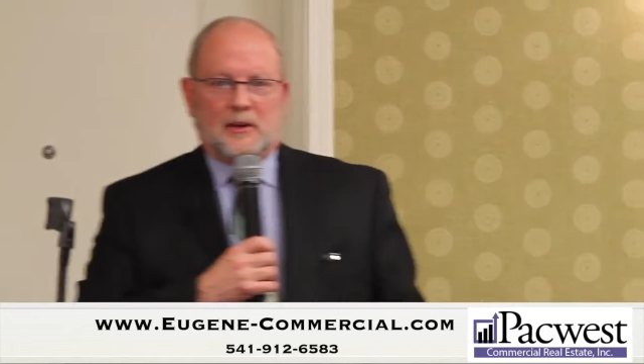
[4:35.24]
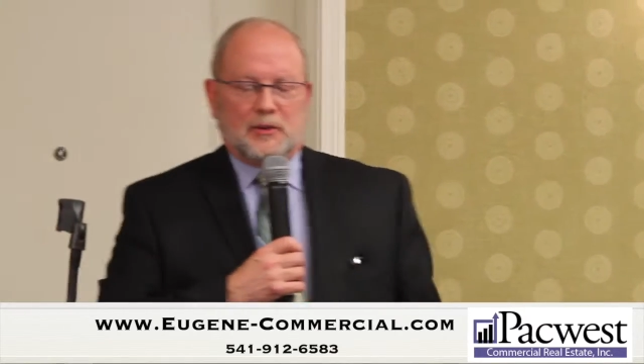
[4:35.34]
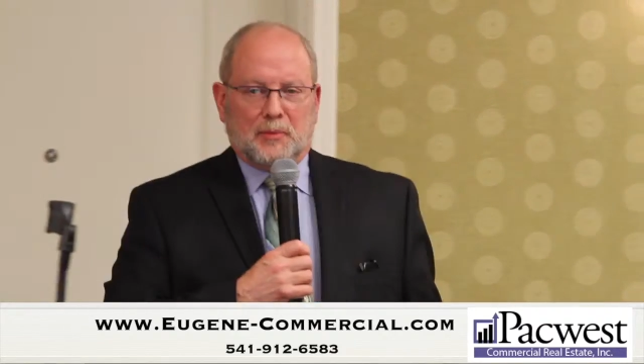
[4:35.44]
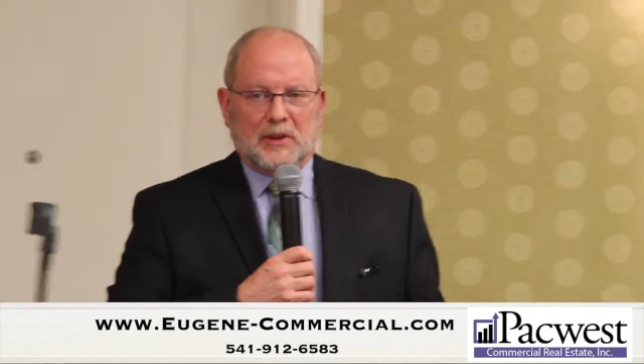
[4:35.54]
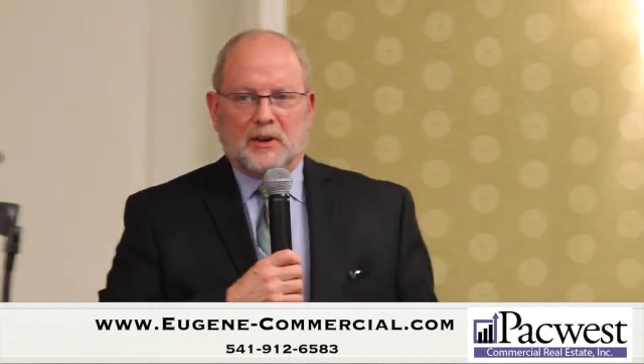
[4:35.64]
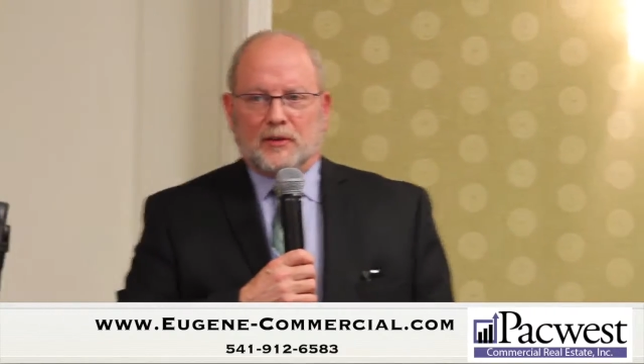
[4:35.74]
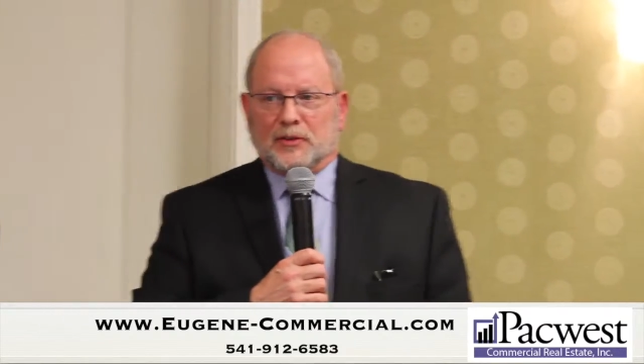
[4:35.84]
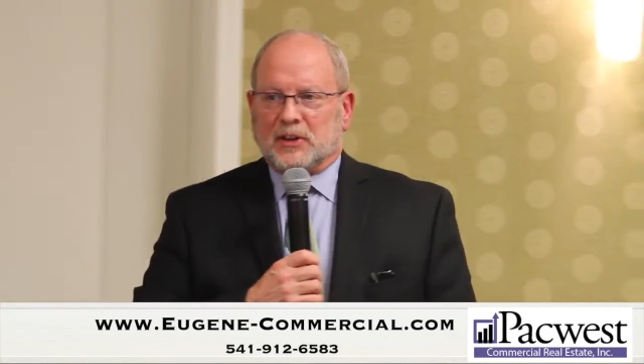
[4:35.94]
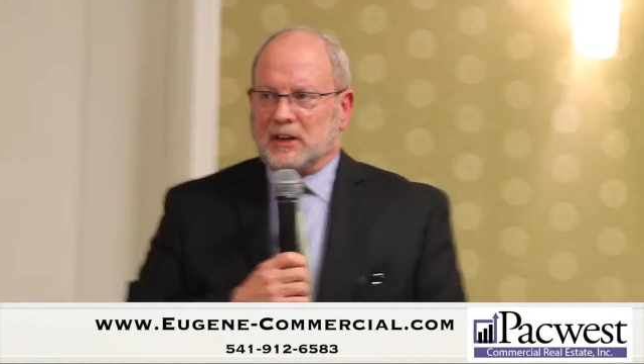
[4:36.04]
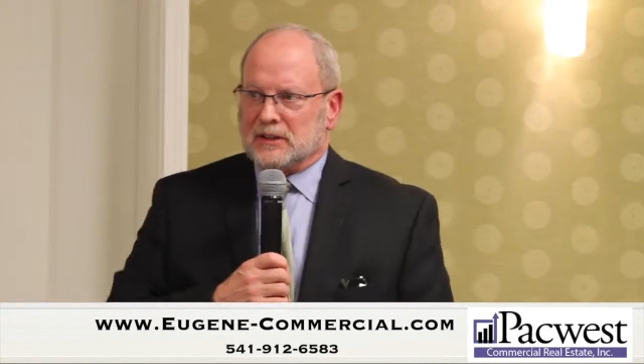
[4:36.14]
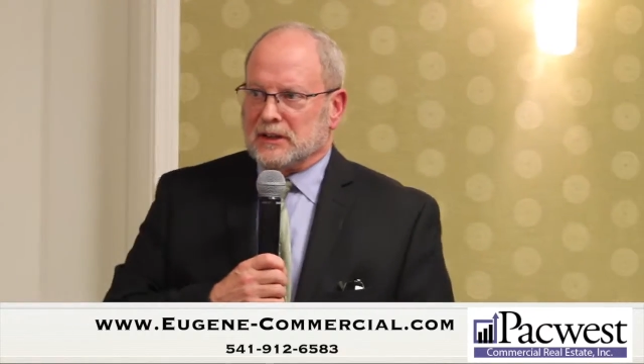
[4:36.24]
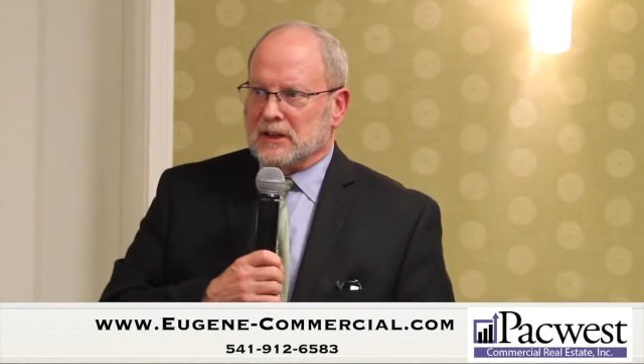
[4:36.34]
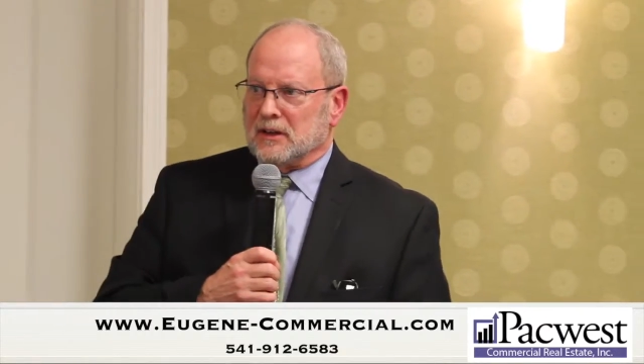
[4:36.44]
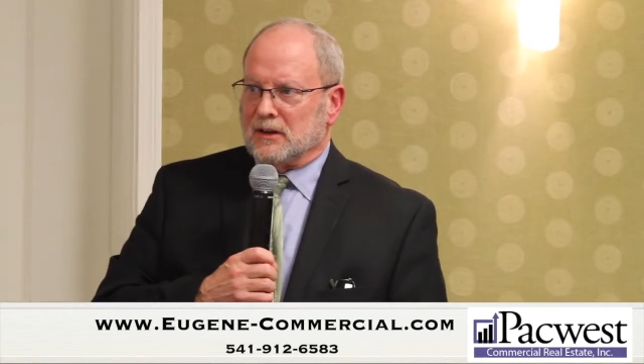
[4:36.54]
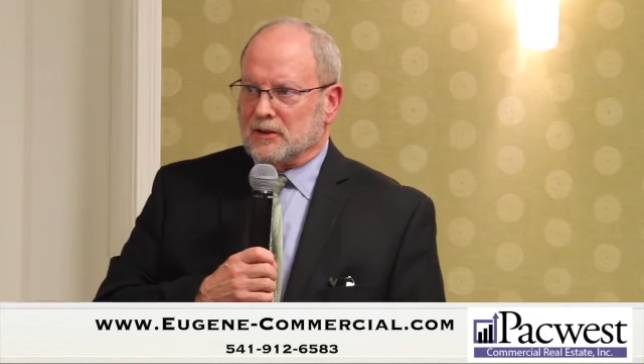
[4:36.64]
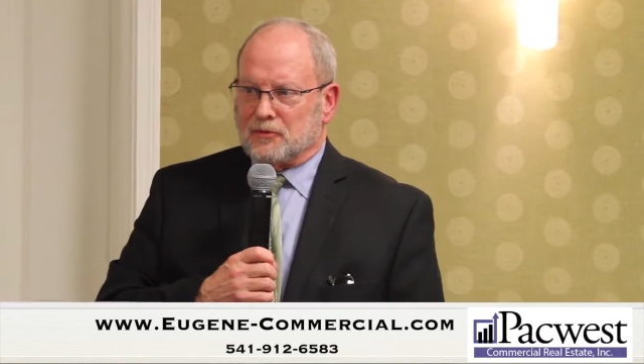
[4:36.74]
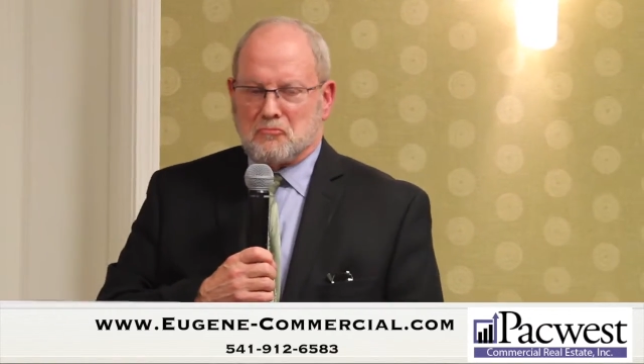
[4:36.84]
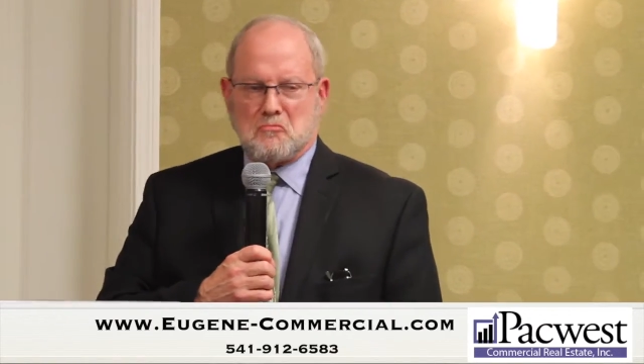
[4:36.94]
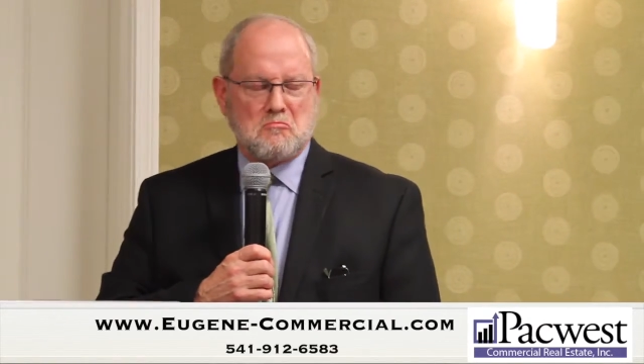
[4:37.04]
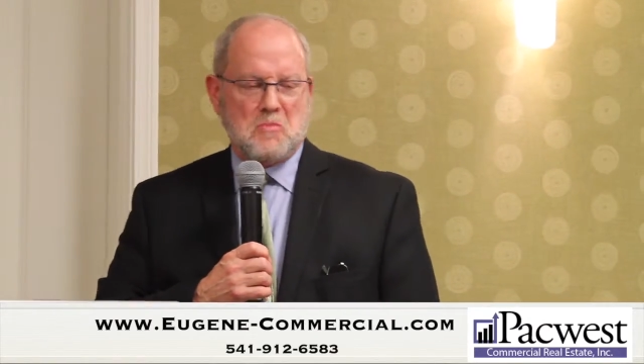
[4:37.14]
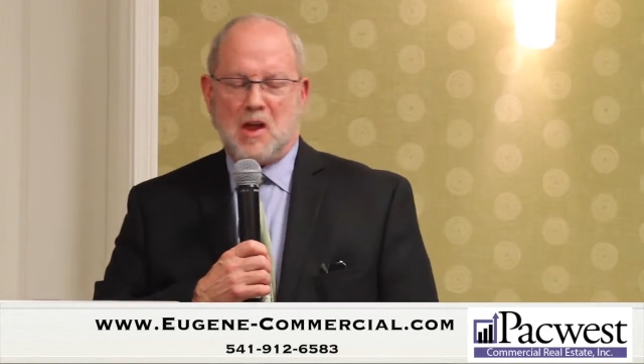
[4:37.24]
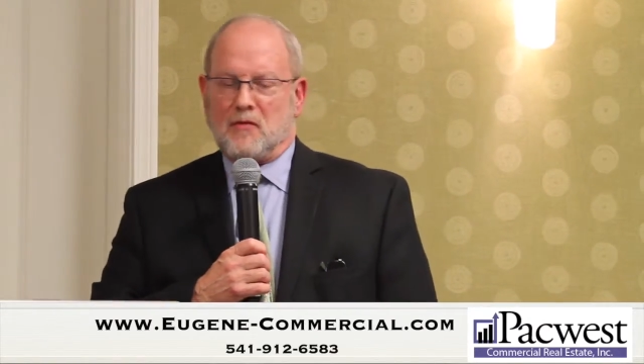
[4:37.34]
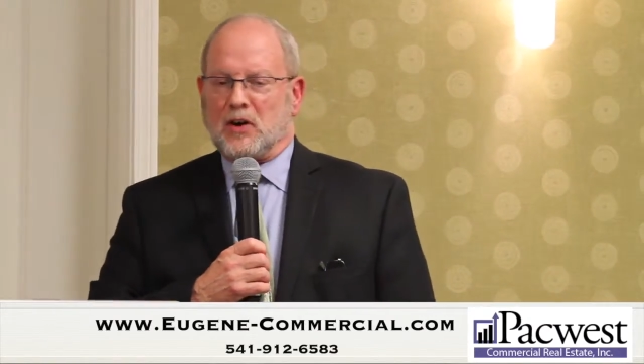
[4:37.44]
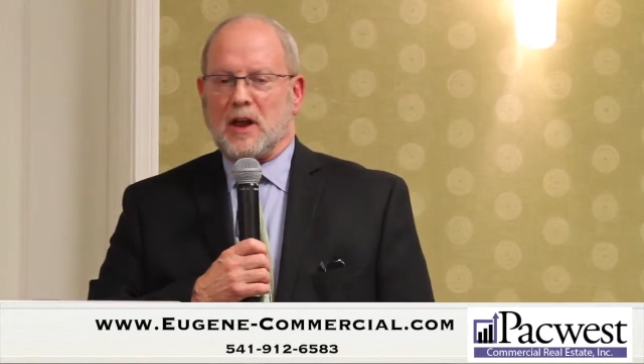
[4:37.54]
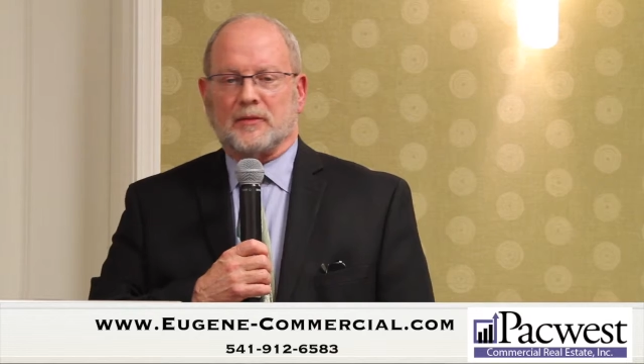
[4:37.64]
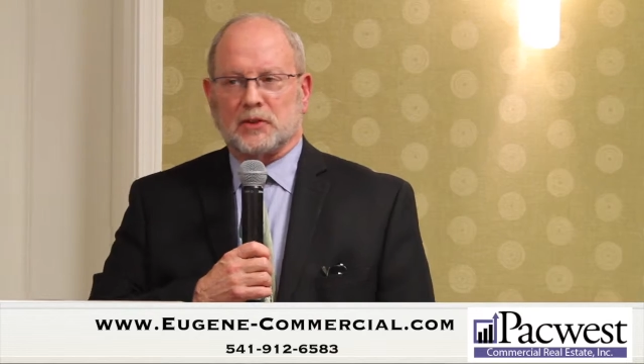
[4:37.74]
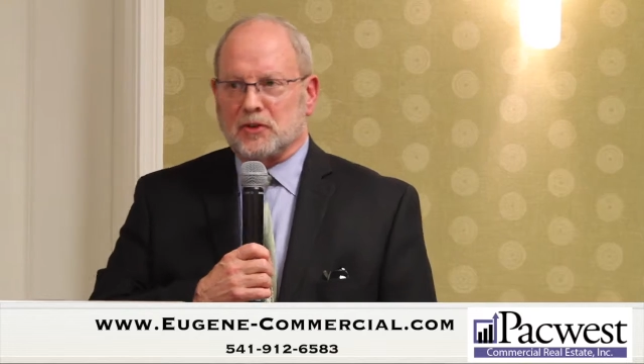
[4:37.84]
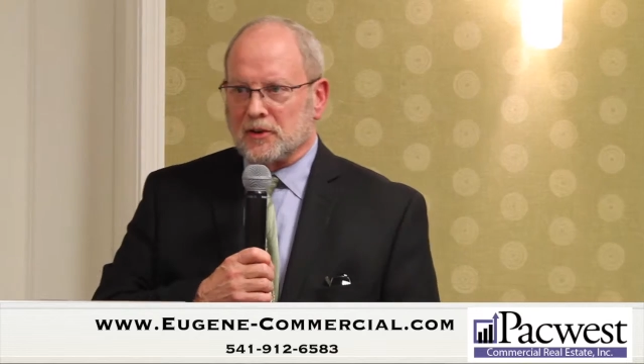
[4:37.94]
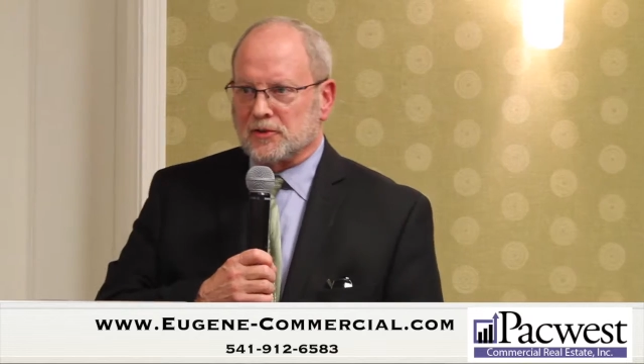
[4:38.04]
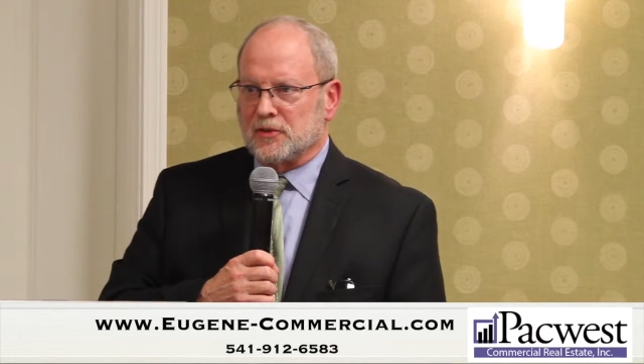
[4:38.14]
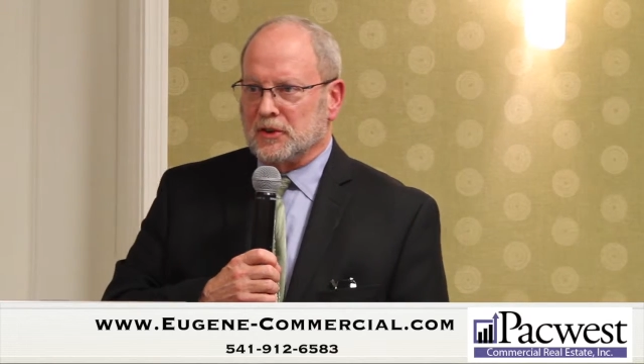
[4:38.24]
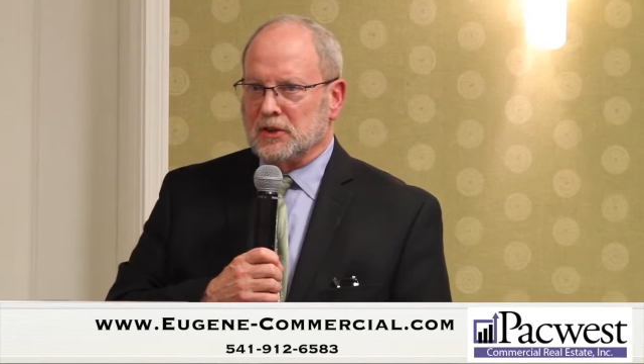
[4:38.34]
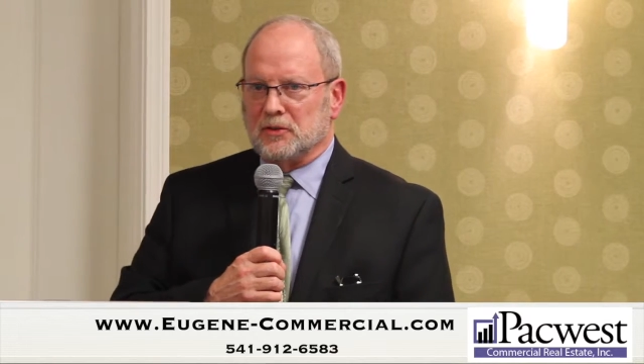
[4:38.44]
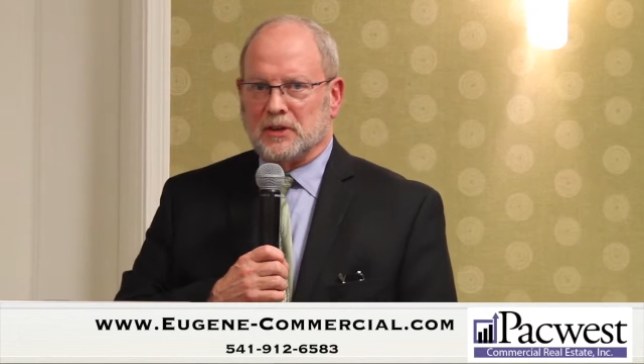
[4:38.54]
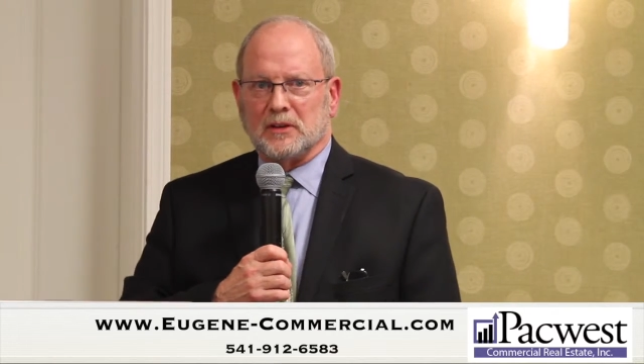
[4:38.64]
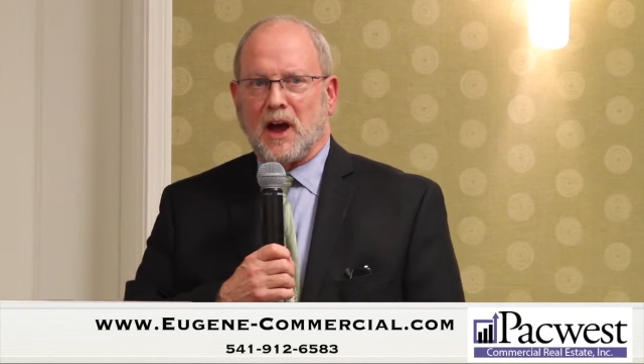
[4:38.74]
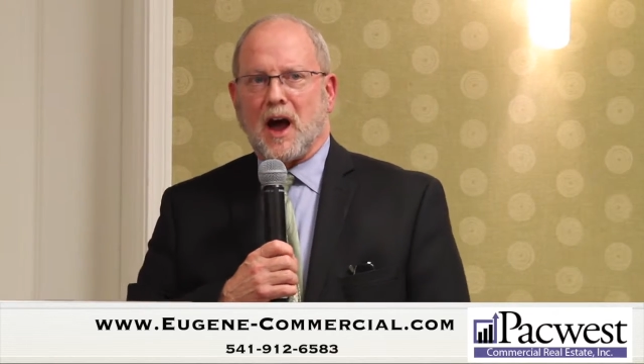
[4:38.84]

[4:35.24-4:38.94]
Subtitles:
She's been there for 10 years, never have to touch the unit.